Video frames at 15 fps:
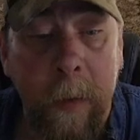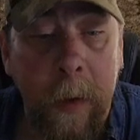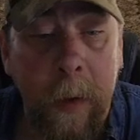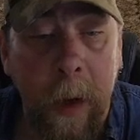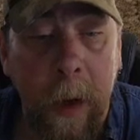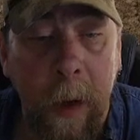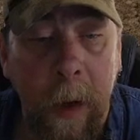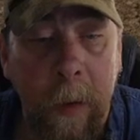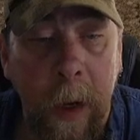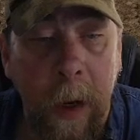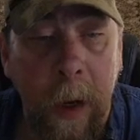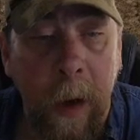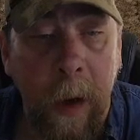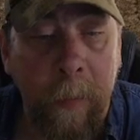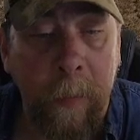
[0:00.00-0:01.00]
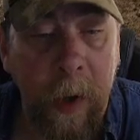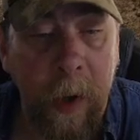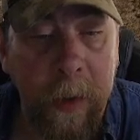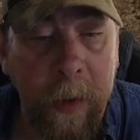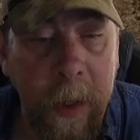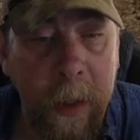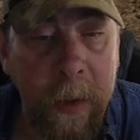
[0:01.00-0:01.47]
I personally got
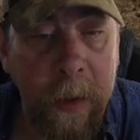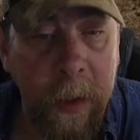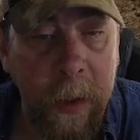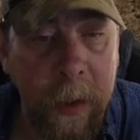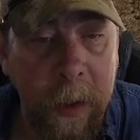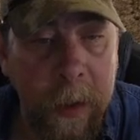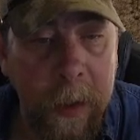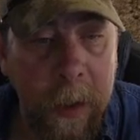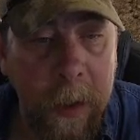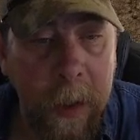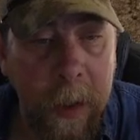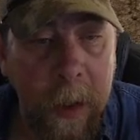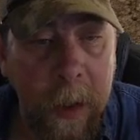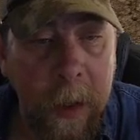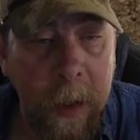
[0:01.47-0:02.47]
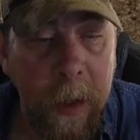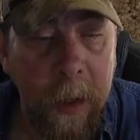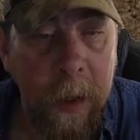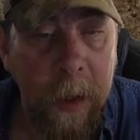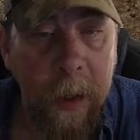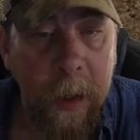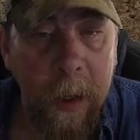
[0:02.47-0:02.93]
6.
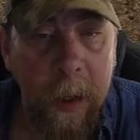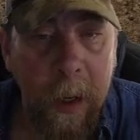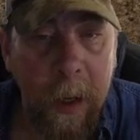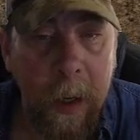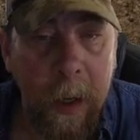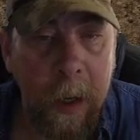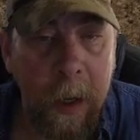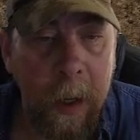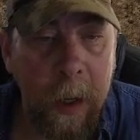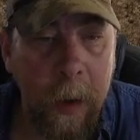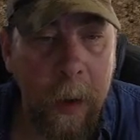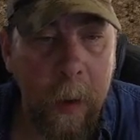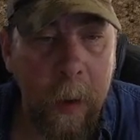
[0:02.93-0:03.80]
And of course,